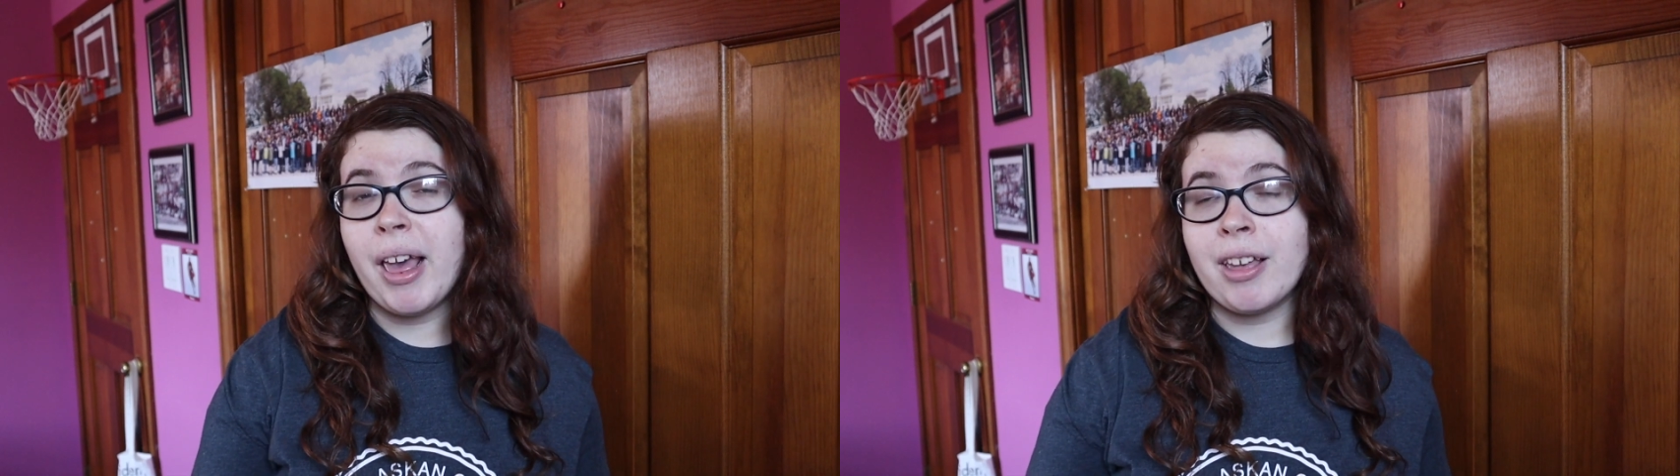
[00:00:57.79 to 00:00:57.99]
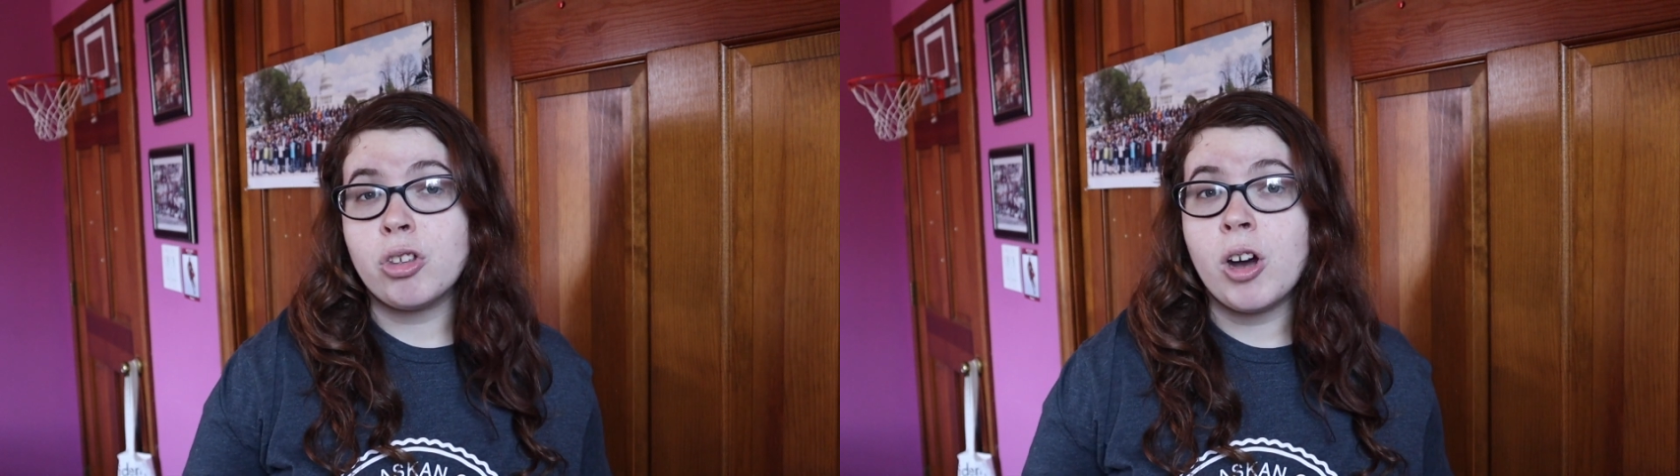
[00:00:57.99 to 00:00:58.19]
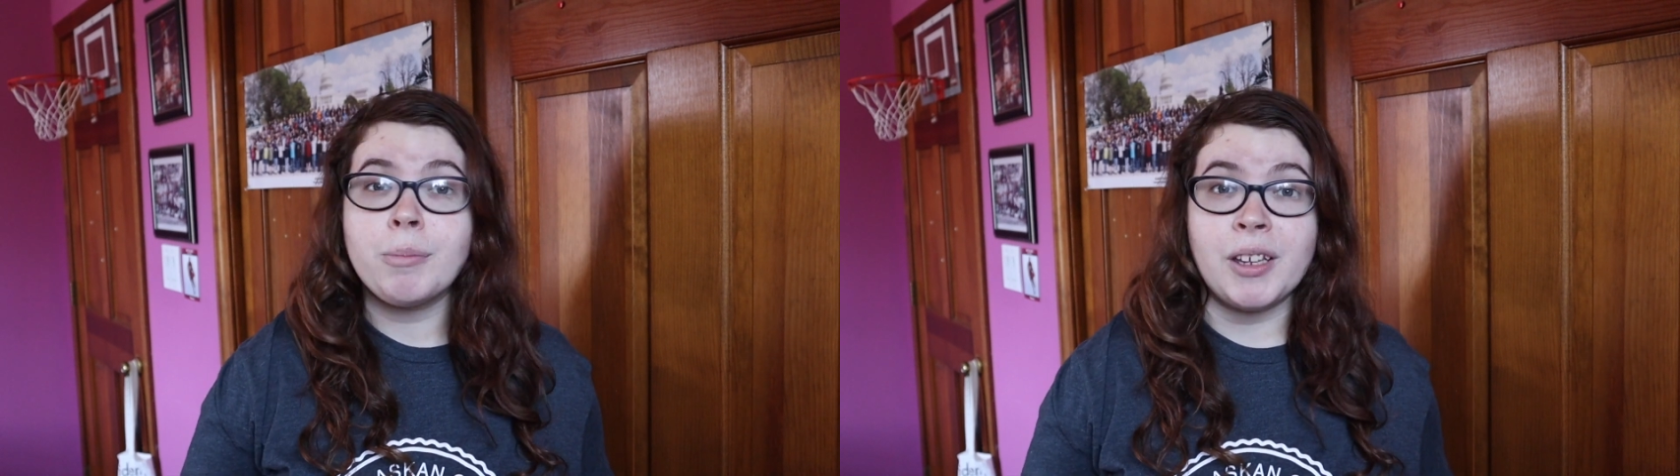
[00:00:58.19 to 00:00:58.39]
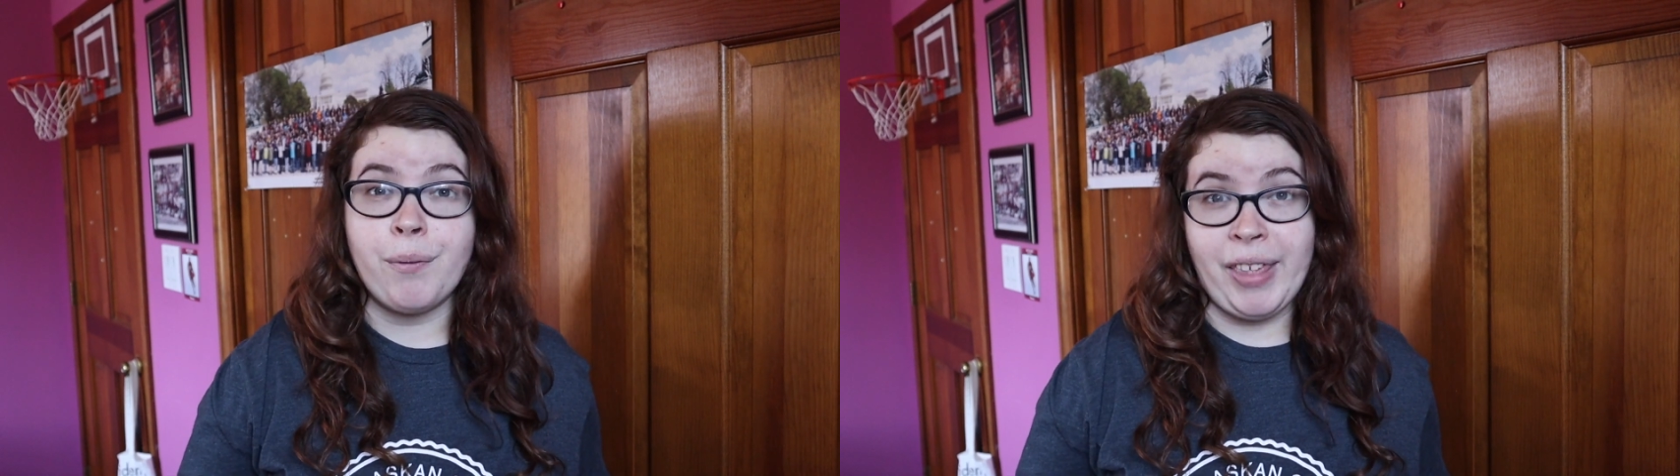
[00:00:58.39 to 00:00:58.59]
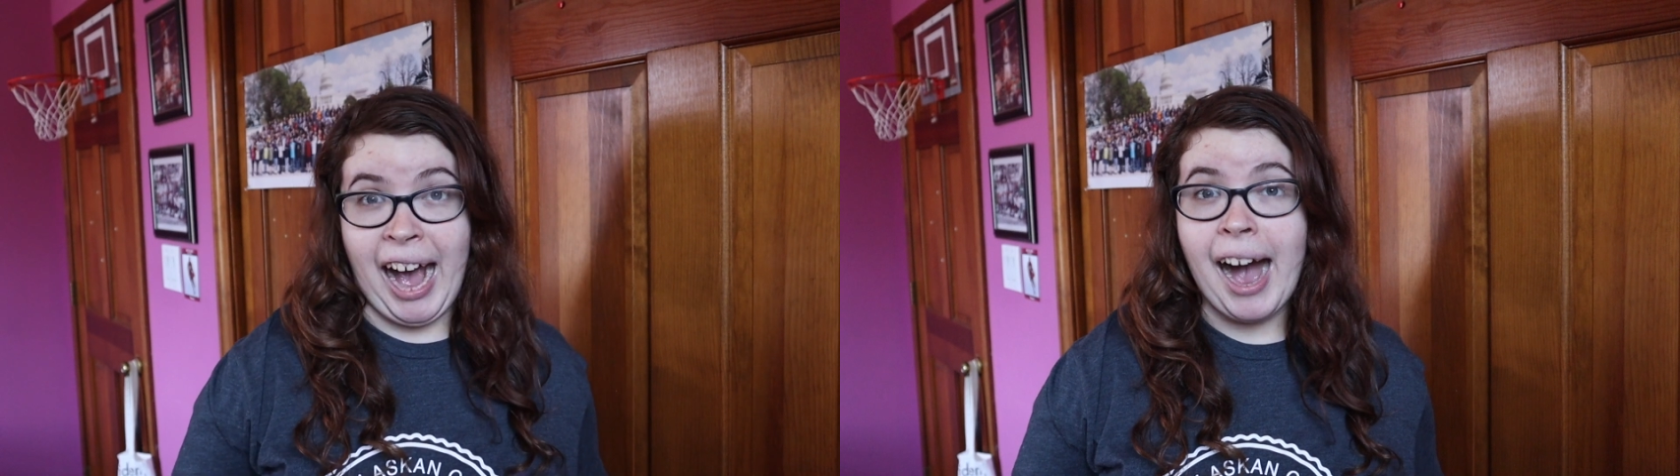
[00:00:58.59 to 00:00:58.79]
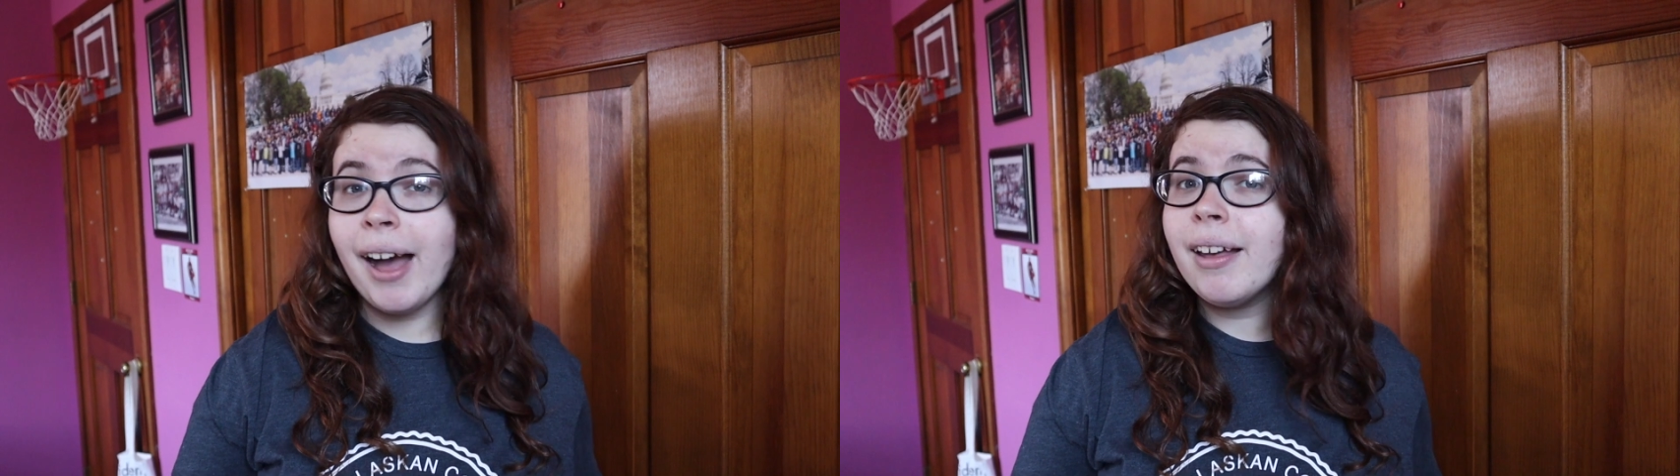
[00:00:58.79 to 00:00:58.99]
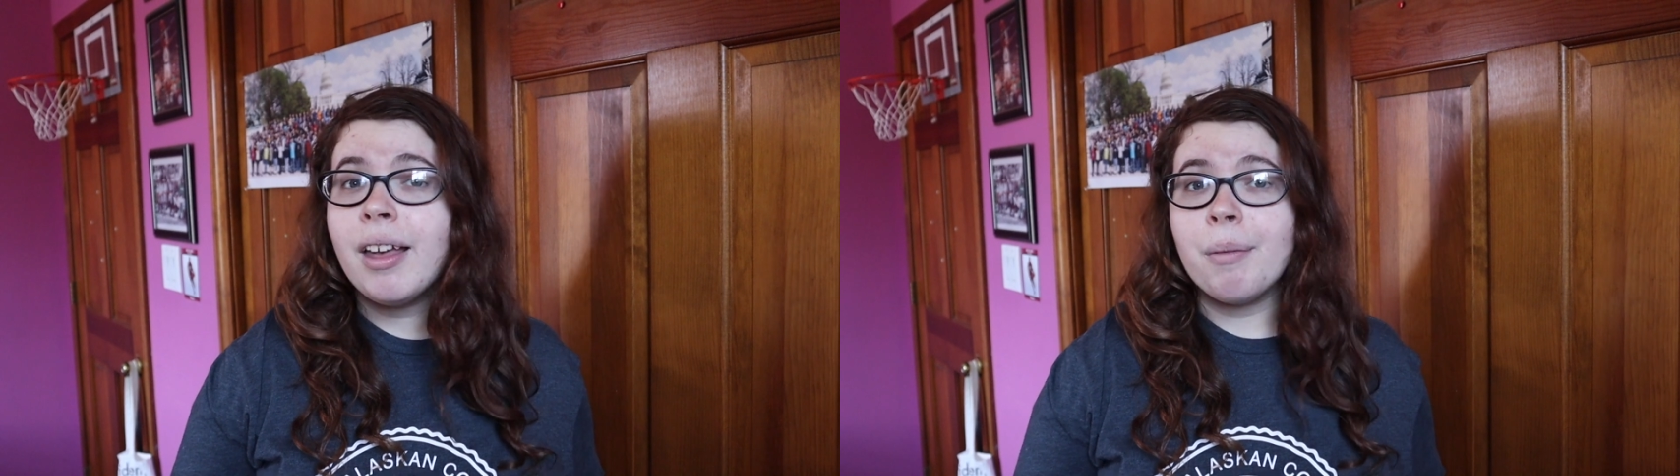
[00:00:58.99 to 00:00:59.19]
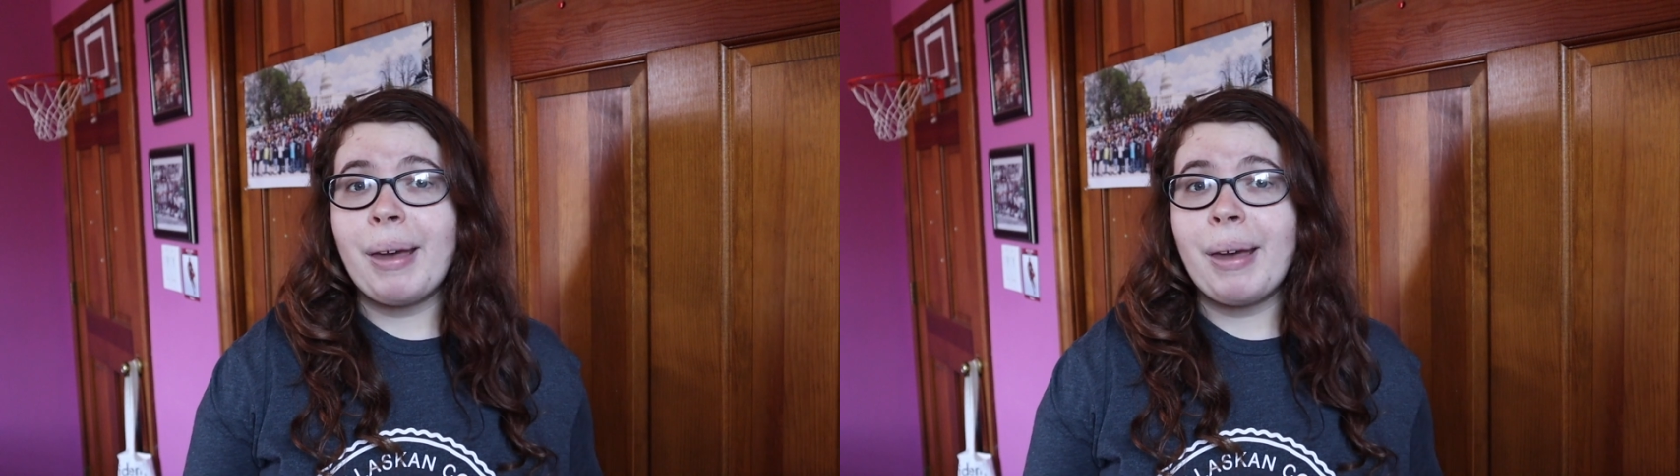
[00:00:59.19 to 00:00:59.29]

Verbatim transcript: in terms of that